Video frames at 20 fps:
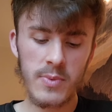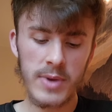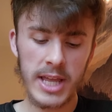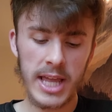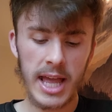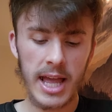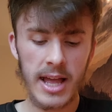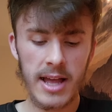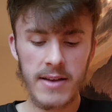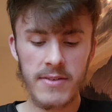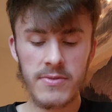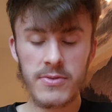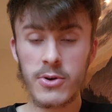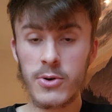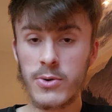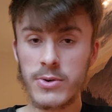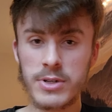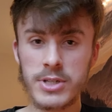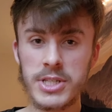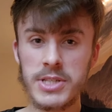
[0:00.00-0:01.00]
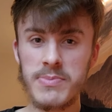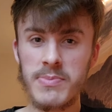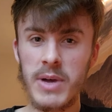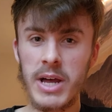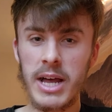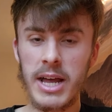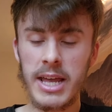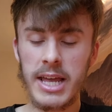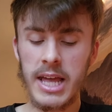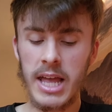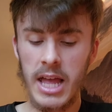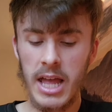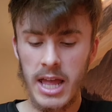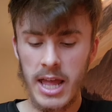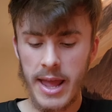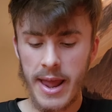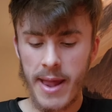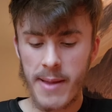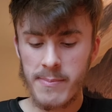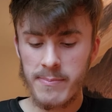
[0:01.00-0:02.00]
we have, of course, by
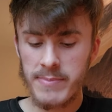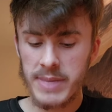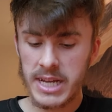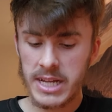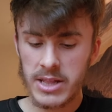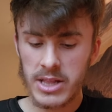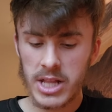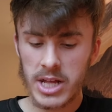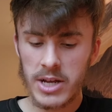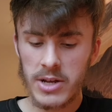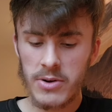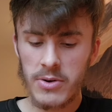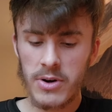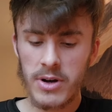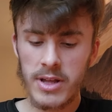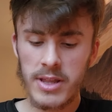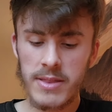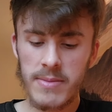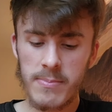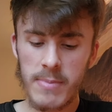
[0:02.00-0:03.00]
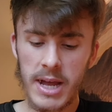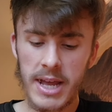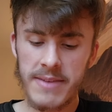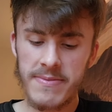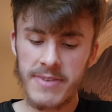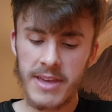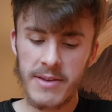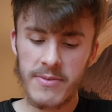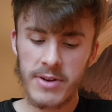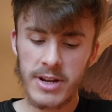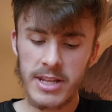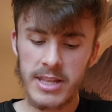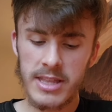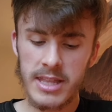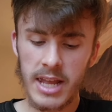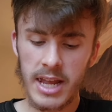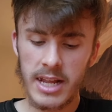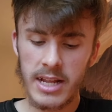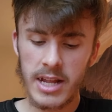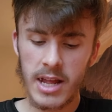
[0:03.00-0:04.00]
Bigelow, my favorite
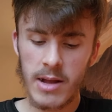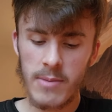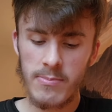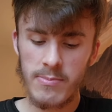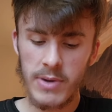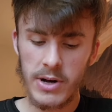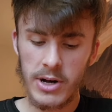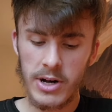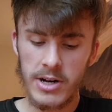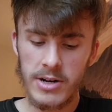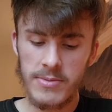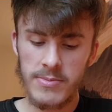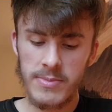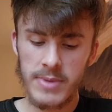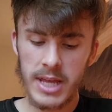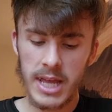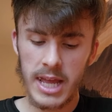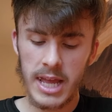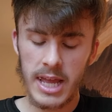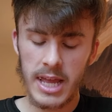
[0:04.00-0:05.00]
night balm,